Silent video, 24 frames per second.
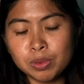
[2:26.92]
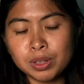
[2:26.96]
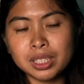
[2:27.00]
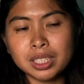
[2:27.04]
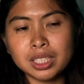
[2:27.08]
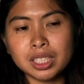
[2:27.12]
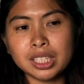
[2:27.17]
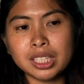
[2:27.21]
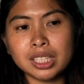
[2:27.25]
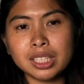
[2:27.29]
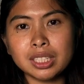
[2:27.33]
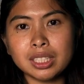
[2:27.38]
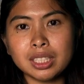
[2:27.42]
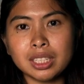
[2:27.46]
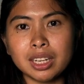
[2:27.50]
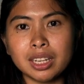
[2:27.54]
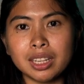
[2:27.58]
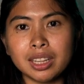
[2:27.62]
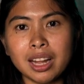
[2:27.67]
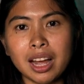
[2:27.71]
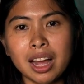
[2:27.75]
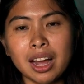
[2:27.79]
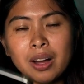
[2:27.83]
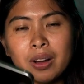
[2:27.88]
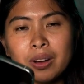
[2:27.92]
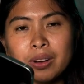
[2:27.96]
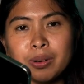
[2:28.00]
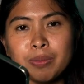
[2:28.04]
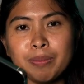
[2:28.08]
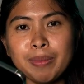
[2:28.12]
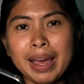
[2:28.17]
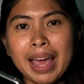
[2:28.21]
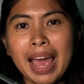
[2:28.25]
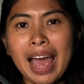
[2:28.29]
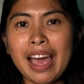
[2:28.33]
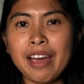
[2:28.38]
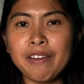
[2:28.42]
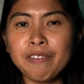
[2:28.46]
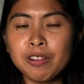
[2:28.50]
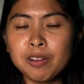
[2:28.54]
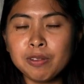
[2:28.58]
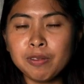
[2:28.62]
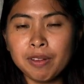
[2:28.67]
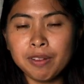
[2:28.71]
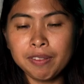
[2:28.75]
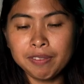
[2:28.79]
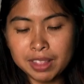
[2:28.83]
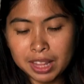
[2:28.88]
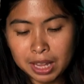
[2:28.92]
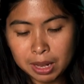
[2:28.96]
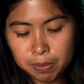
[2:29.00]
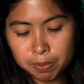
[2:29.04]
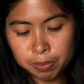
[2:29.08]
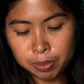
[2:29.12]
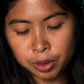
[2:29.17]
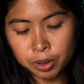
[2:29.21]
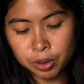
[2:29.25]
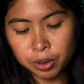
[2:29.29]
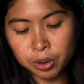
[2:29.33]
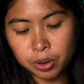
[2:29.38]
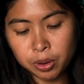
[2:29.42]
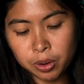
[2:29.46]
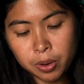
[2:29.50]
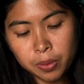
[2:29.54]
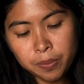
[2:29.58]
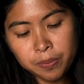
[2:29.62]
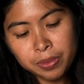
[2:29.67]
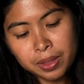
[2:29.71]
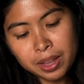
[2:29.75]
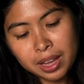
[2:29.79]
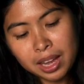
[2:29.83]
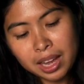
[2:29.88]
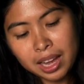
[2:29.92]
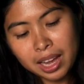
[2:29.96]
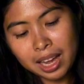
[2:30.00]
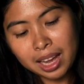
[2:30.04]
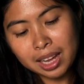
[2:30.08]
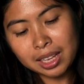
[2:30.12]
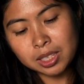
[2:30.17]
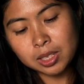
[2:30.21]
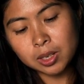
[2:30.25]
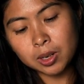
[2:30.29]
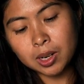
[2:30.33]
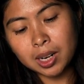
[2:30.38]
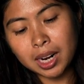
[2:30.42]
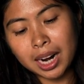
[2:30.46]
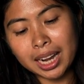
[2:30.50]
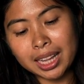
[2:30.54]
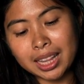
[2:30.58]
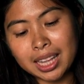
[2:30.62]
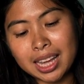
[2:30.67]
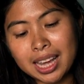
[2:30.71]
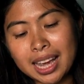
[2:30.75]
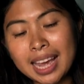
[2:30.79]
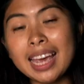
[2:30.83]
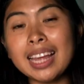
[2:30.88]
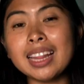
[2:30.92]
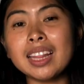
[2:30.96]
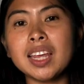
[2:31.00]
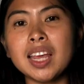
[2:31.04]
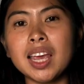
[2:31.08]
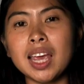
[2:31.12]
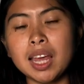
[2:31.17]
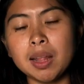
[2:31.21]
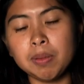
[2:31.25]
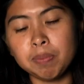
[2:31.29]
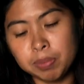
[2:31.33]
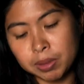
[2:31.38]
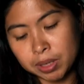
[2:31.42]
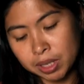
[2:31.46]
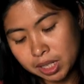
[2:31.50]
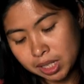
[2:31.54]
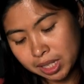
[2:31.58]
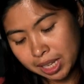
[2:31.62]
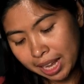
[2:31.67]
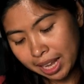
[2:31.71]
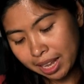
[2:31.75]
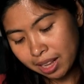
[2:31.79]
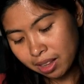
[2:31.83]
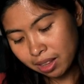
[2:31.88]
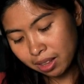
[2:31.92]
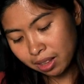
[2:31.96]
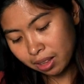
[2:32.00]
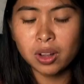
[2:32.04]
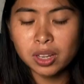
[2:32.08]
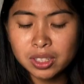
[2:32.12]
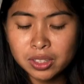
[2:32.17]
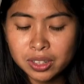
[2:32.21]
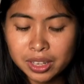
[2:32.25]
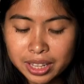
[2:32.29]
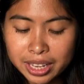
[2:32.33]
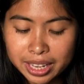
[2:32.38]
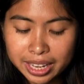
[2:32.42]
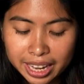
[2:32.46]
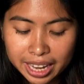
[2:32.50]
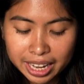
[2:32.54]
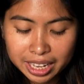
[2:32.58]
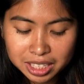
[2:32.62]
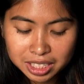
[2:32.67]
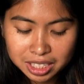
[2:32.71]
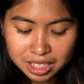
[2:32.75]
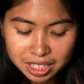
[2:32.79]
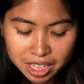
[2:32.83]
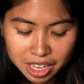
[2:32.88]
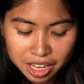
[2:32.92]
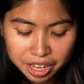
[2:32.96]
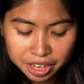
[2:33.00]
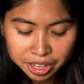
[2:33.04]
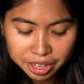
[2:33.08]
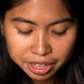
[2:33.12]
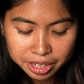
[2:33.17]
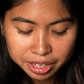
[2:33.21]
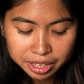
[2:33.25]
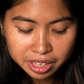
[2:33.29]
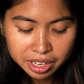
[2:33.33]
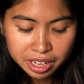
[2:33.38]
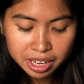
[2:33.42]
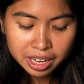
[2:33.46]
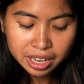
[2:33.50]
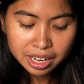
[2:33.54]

we're charging now my iPhone 15 Pro. It's already 88%. Also indicates here